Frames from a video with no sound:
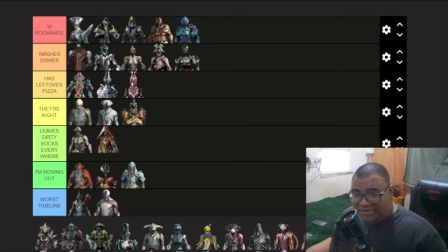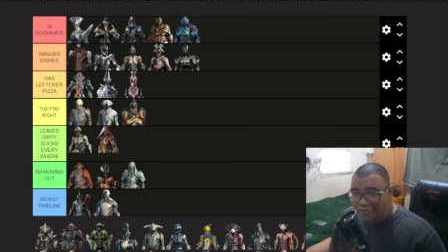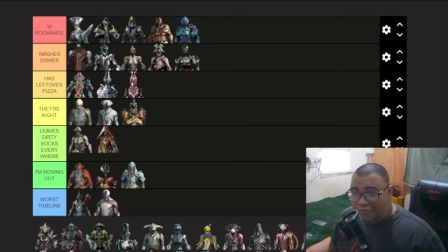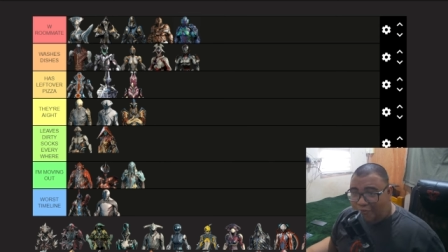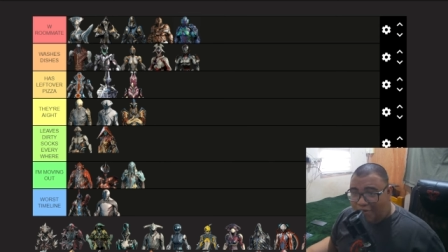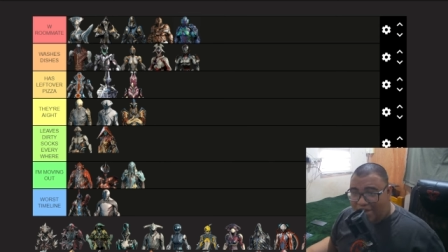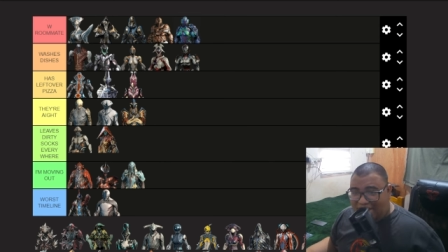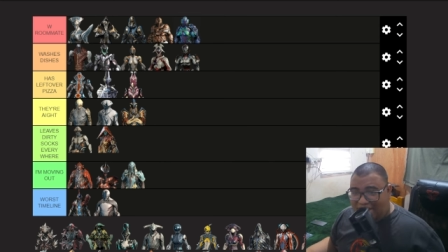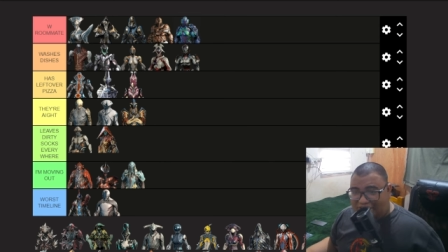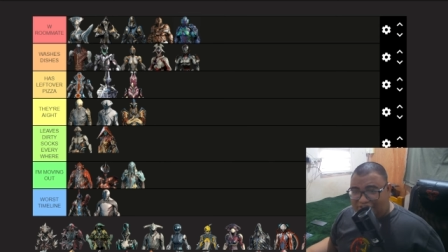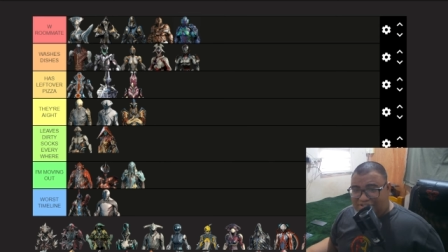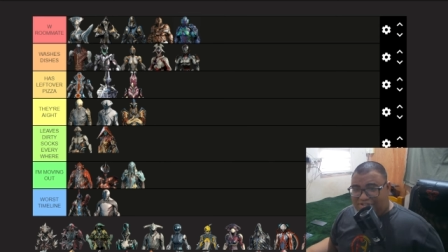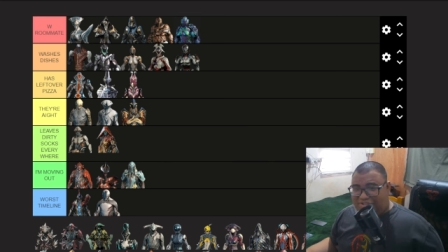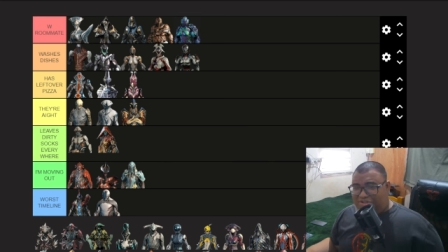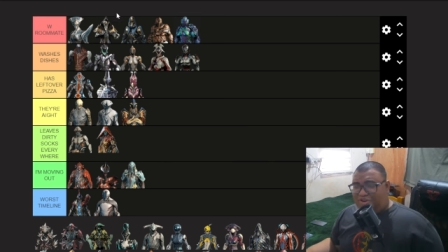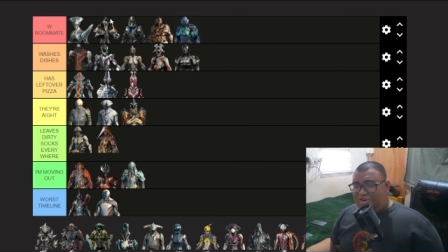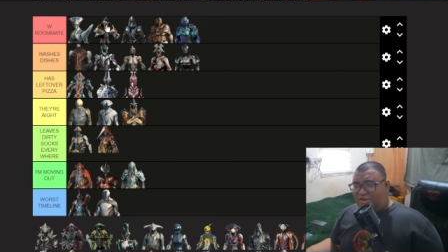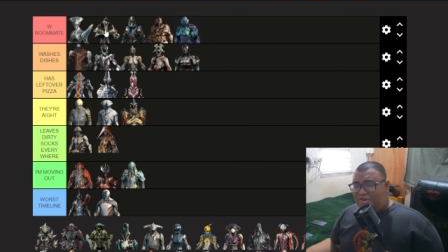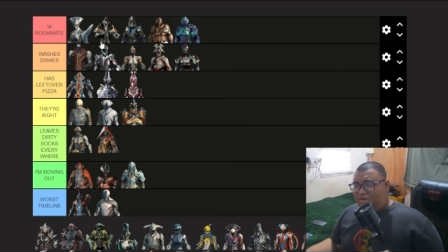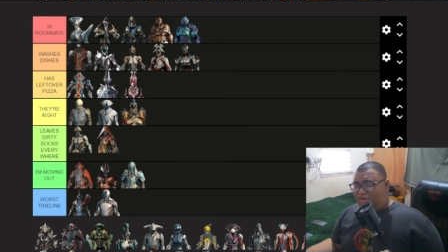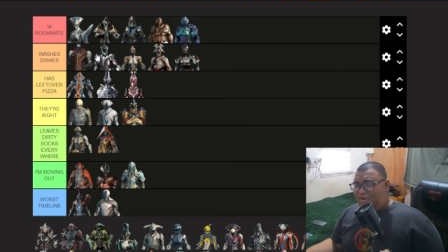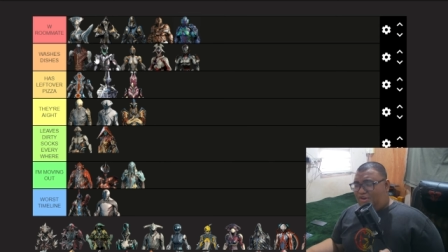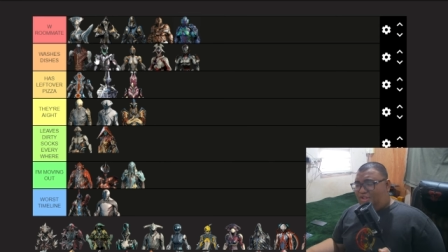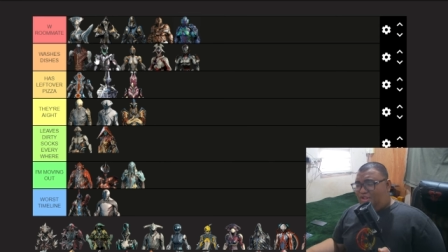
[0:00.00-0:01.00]
rich
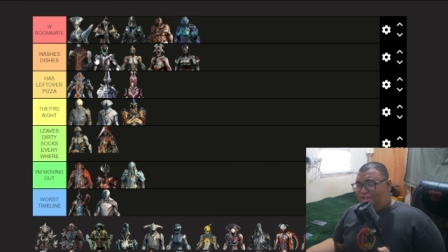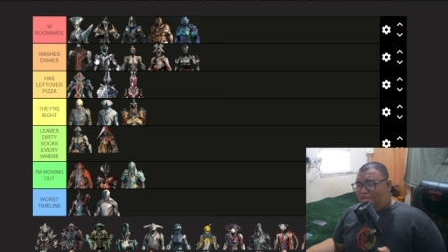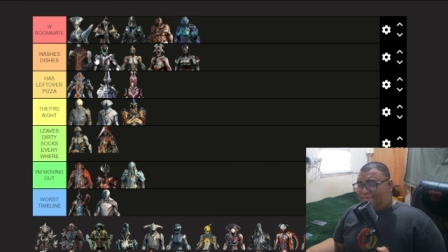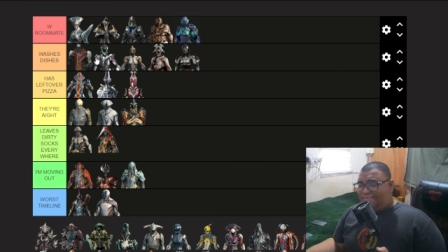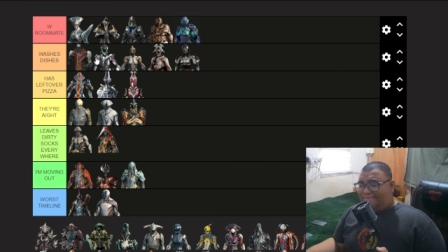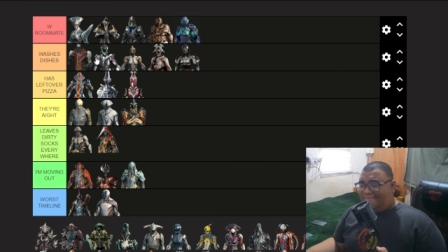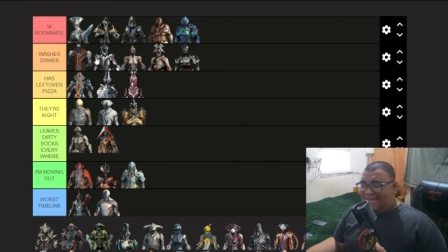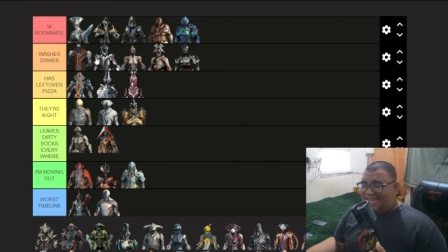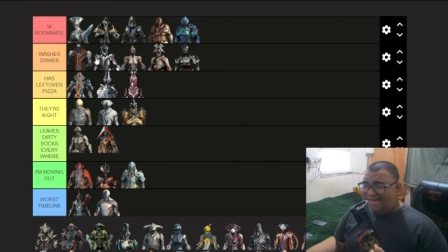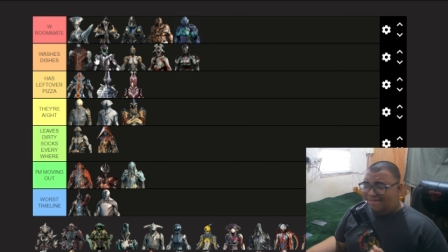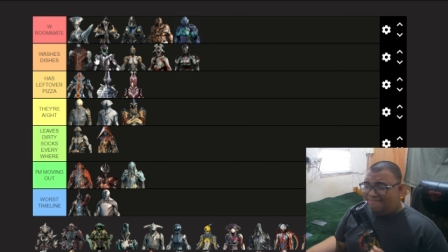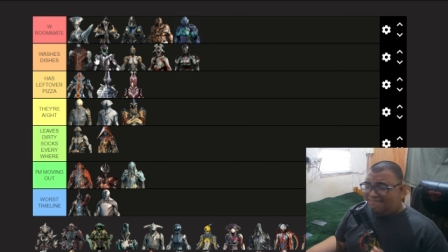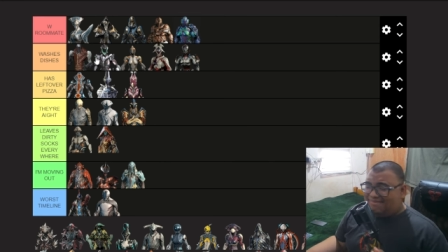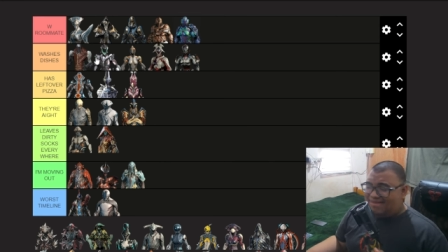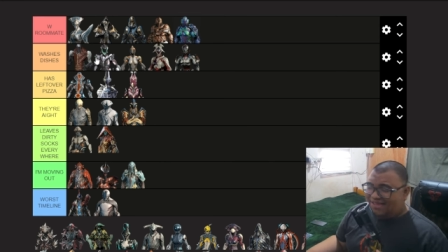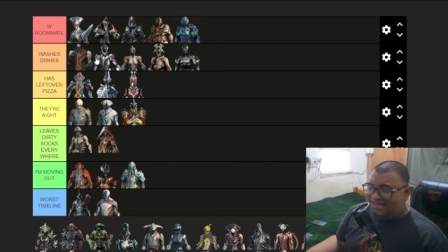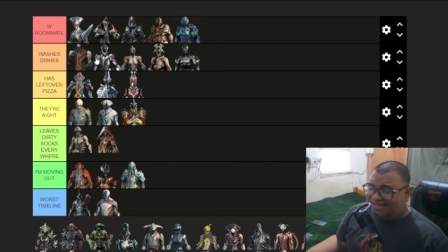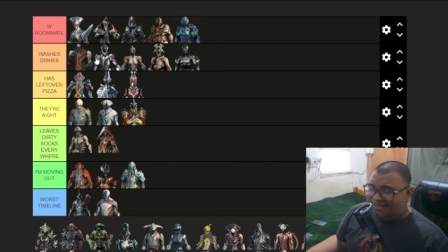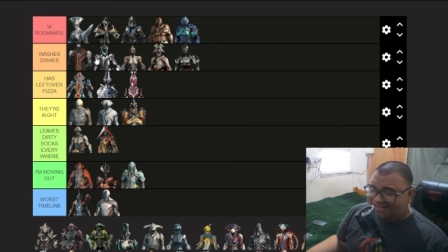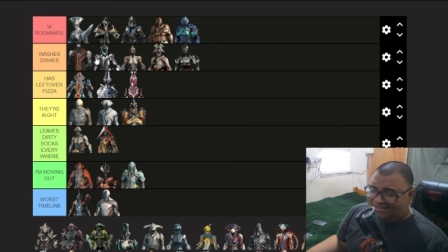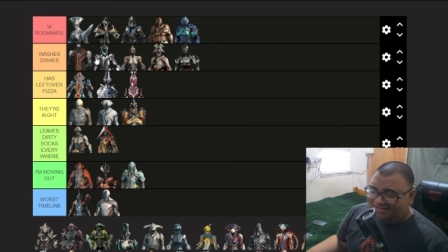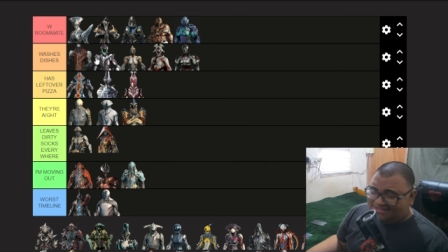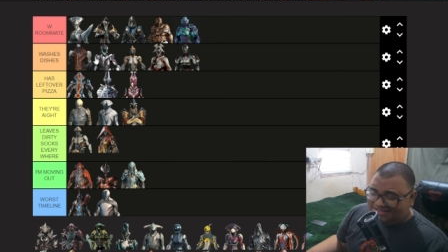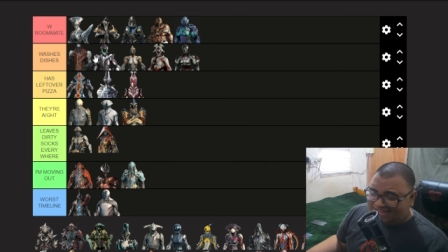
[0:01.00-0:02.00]
girl,
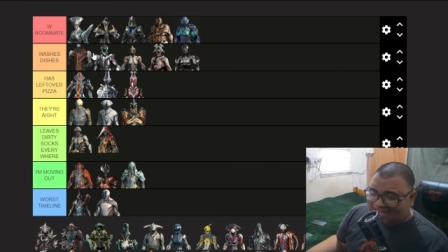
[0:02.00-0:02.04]
baby. She